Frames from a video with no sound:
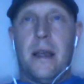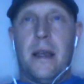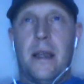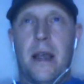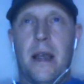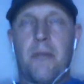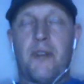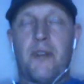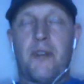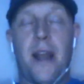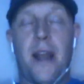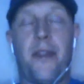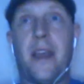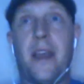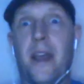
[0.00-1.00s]
and I'm
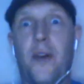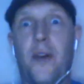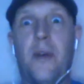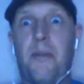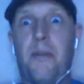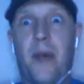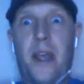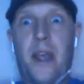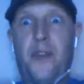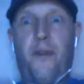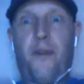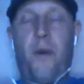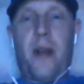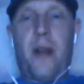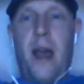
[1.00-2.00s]
trying to think of who he plays
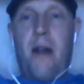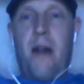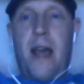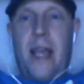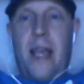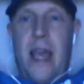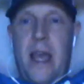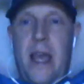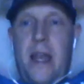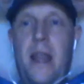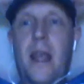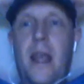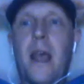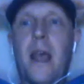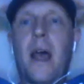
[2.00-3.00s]
for now, and I can't
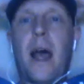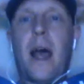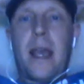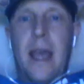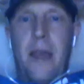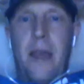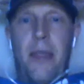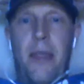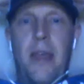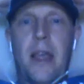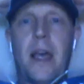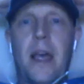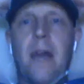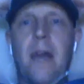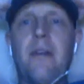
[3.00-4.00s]

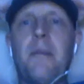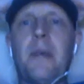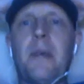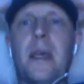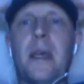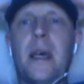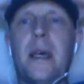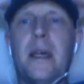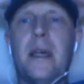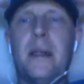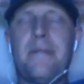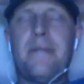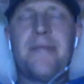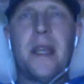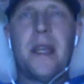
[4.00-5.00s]
think of it
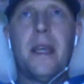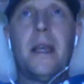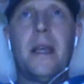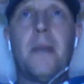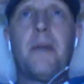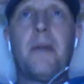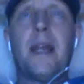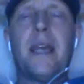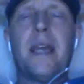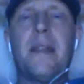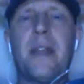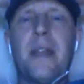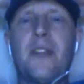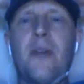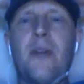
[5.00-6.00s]
but
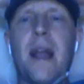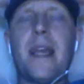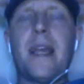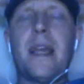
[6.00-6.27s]
they try